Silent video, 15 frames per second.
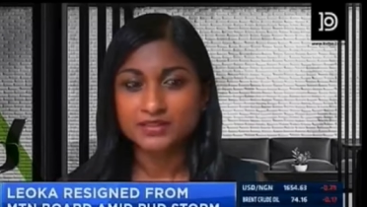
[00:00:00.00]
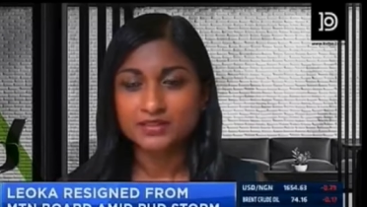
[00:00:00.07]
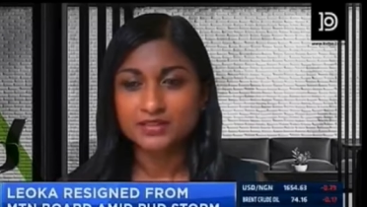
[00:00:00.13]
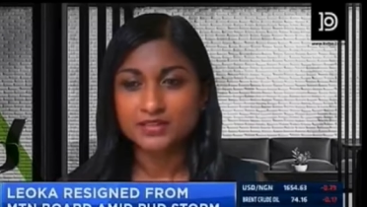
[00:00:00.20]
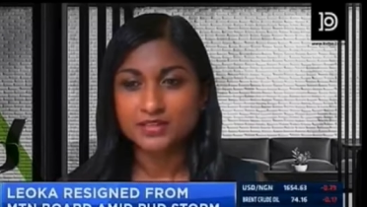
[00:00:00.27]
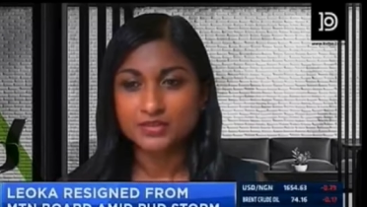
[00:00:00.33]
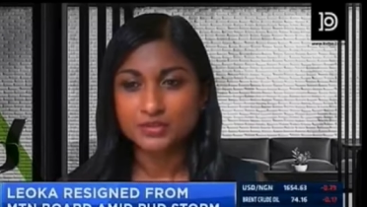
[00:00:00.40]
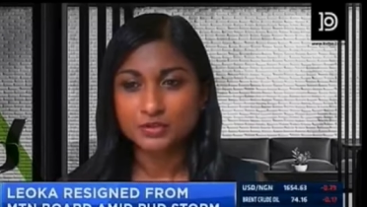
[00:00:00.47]
there
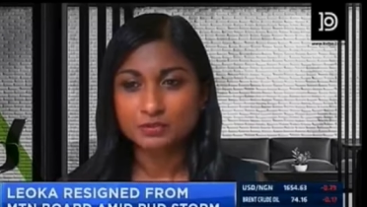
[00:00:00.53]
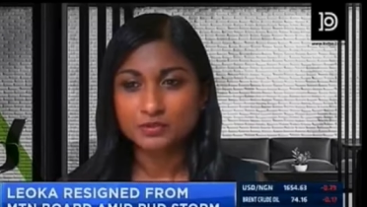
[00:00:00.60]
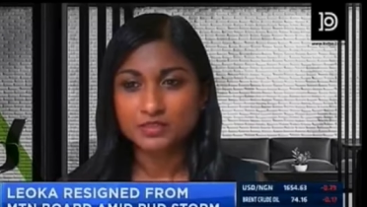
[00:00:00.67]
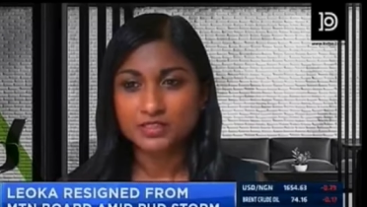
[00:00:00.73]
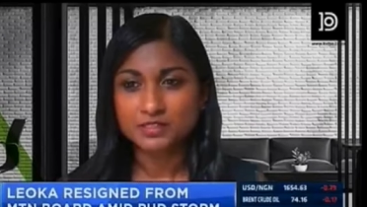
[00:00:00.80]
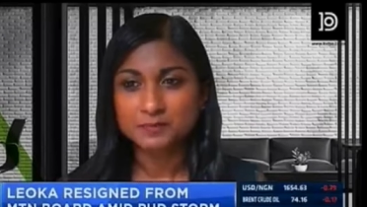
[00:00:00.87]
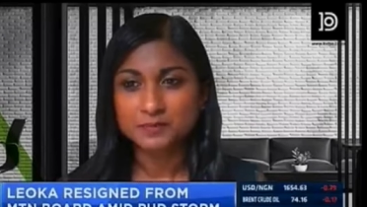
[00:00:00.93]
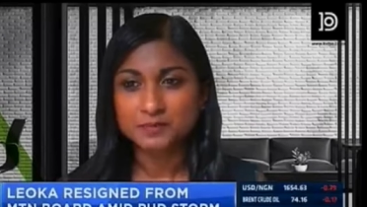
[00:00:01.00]
really should
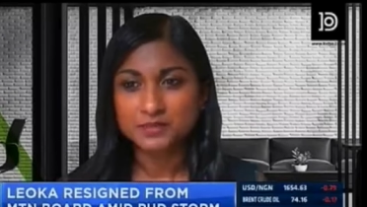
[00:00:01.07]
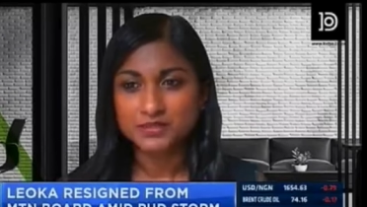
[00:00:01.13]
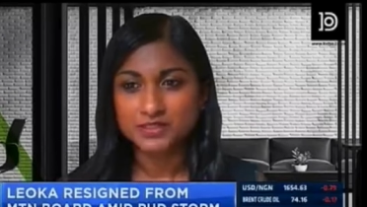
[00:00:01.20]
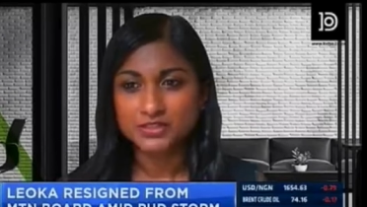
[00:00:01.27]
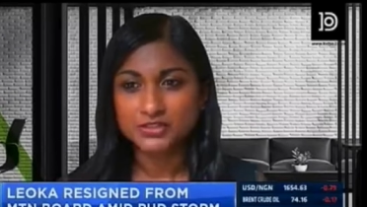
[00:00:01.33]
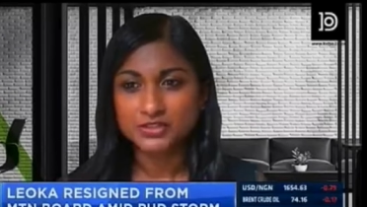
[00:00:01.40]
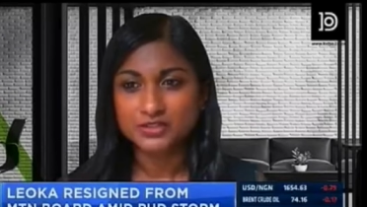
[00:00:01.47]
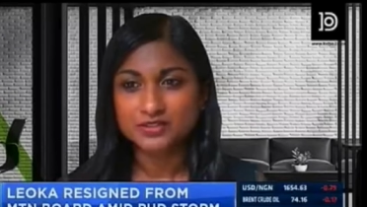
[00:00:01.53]
be
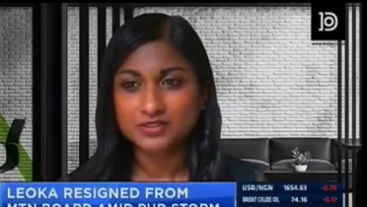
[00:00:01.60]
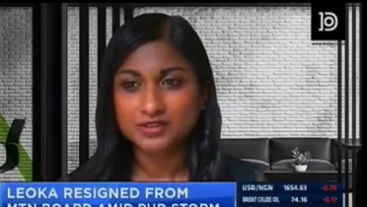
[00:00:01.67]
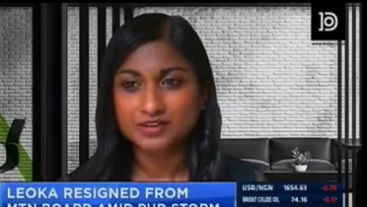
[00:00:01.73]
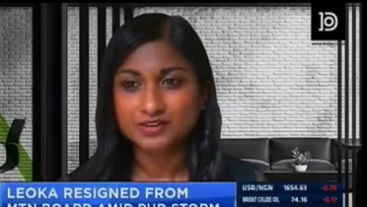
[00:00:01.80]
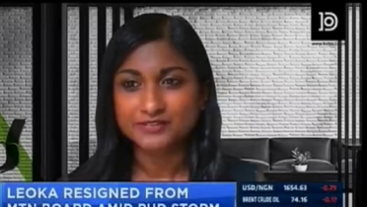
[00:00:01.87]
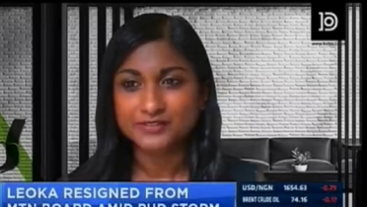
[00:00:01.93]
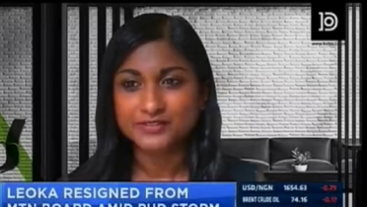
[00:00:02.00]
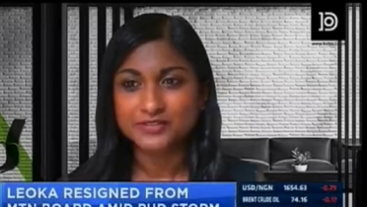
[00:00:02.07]
explanation in their
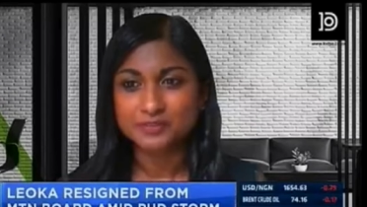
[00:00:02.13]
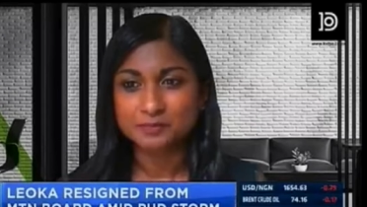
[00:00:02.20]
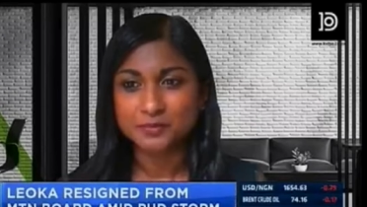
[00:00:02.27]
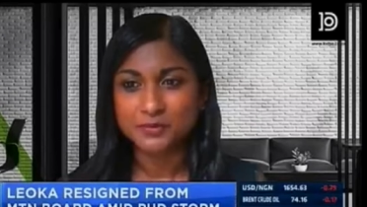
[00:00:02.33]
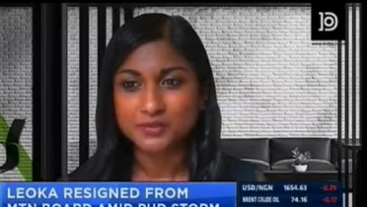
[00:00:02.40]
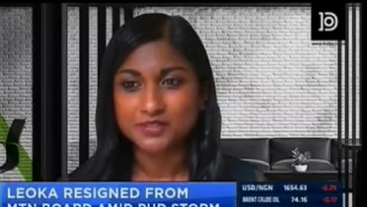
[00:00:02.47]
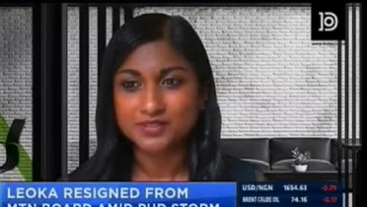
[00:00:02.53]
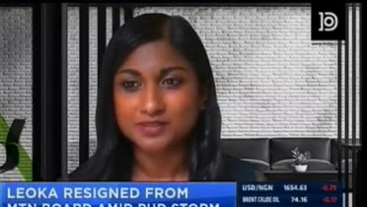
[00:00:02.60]
governance
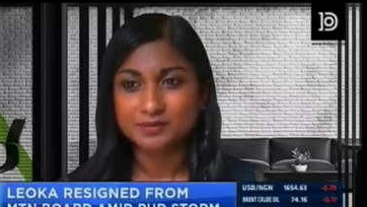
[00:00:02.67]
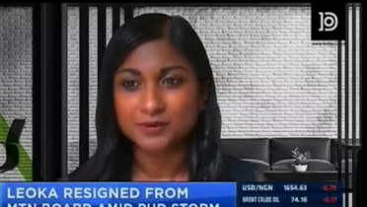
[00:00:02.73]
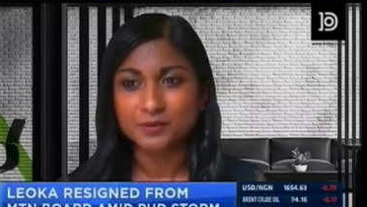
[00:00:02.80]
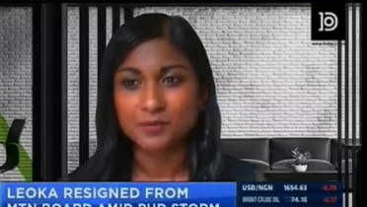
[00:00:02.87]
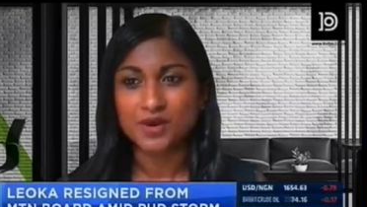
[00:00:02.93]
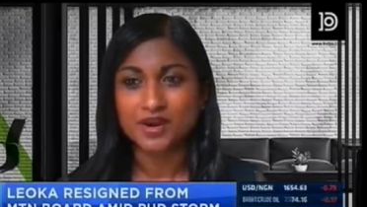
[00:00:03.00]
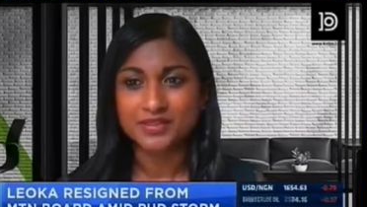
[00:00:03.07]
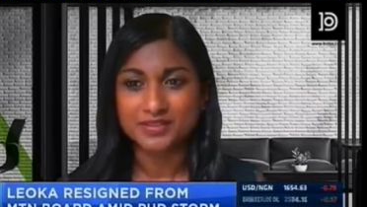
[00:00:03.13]
reporting
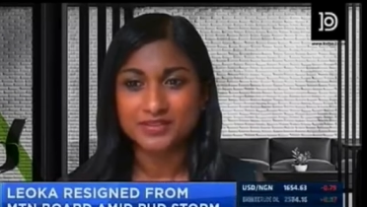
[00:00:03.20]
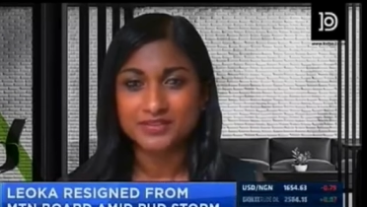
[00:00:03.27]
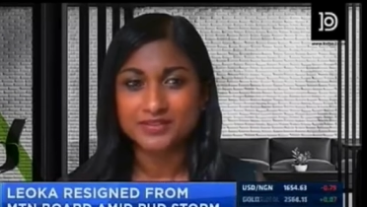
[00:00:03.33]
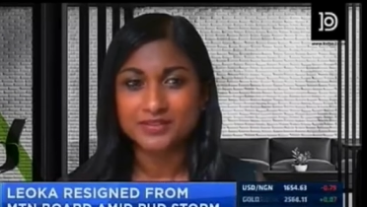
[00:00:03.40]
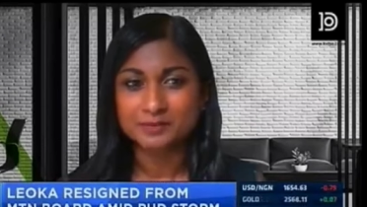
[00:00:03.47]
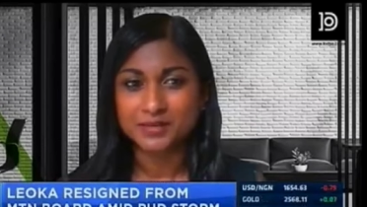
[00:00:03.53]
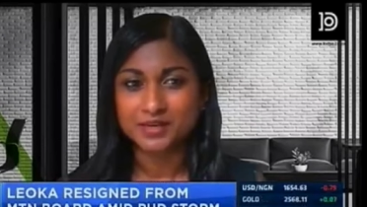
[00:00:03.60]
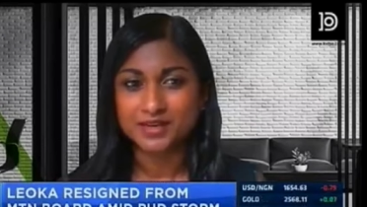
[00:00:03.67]
about why they
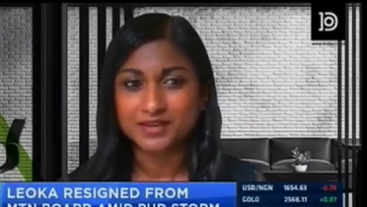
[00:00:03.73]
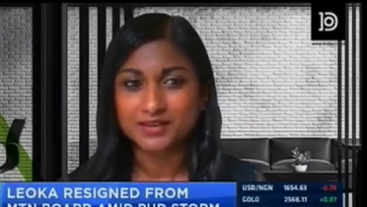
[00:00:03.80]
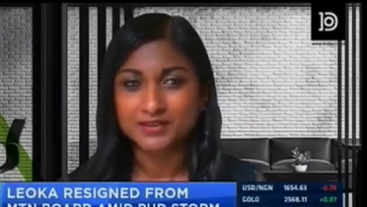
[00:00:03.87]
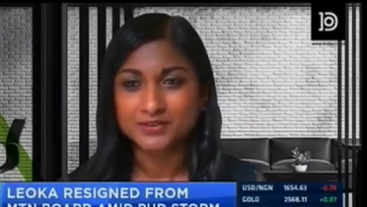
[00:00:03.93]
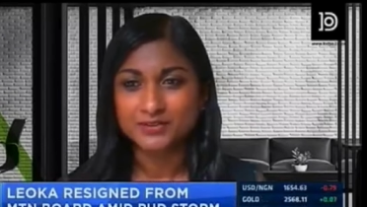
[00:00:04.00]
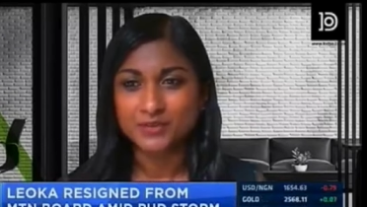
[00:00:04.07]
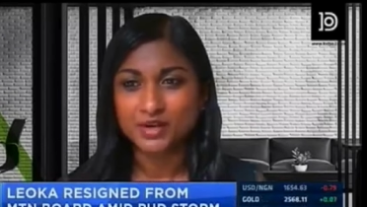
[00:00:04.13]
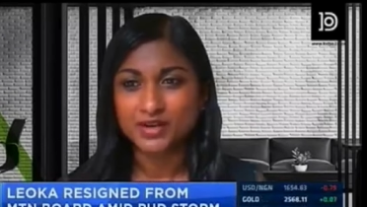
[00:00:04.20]
didn't apply
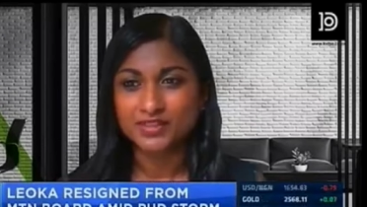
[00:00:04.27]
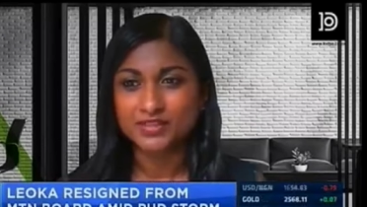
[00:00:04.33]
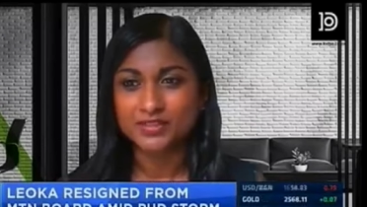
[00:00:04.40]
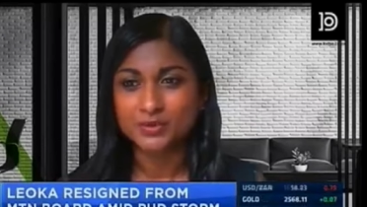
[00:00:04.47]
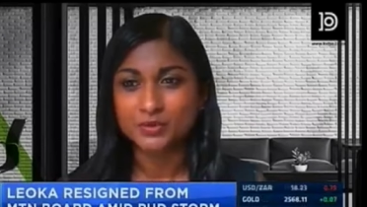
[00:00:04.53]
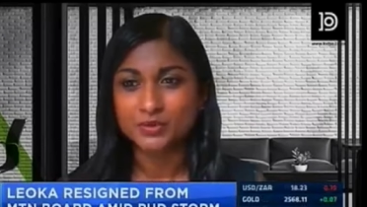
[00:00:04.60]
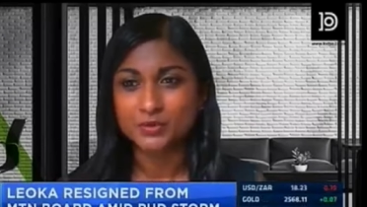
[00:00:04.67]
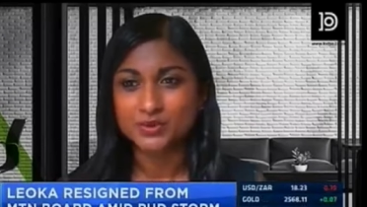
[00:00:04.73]
it, why
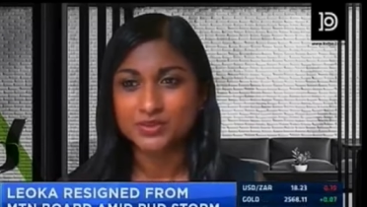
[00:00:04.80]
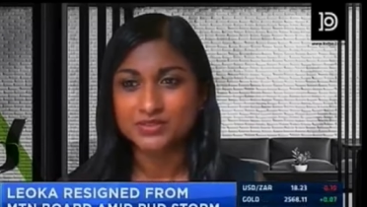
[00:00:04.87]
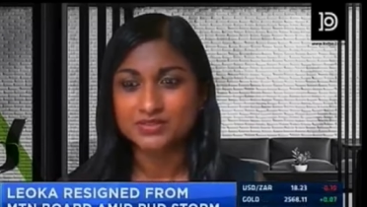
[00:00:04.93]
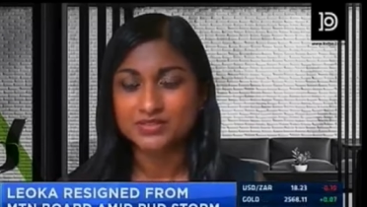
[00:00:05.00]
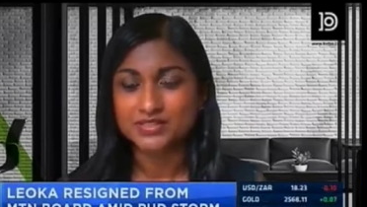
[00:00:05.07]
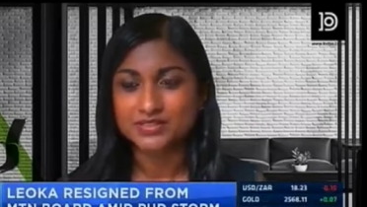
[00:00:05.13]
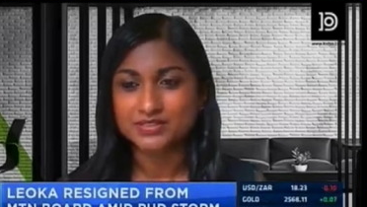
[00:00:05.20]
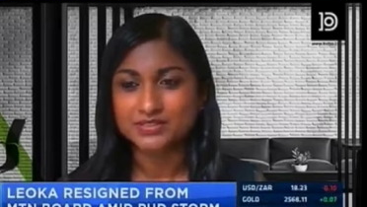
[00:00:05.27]
they thought it
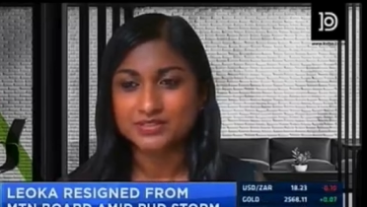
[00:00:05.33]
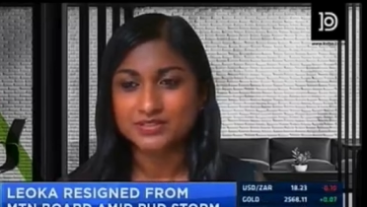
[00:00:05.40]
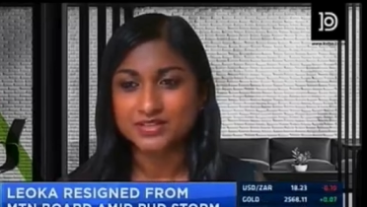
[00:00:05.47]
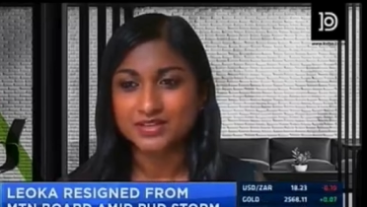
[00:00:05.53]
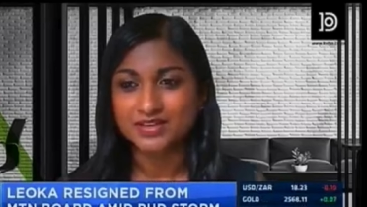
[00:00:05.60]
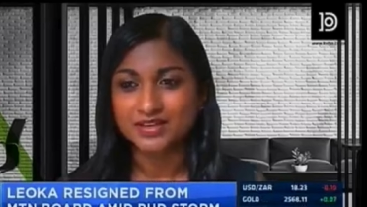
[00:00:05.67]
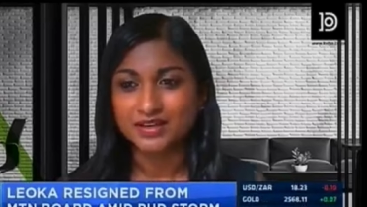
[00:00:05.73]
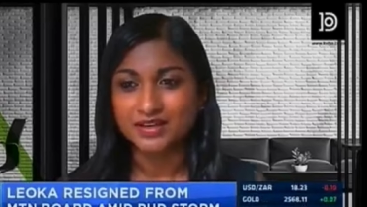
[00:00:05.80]
wasn't
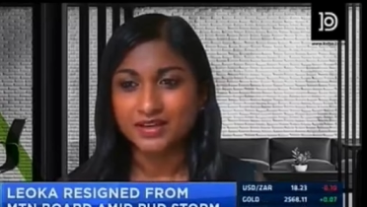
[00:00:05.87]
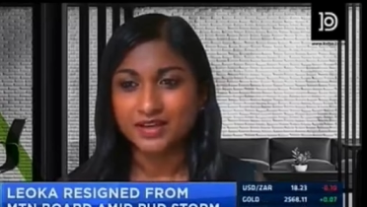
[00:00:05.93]
necessary,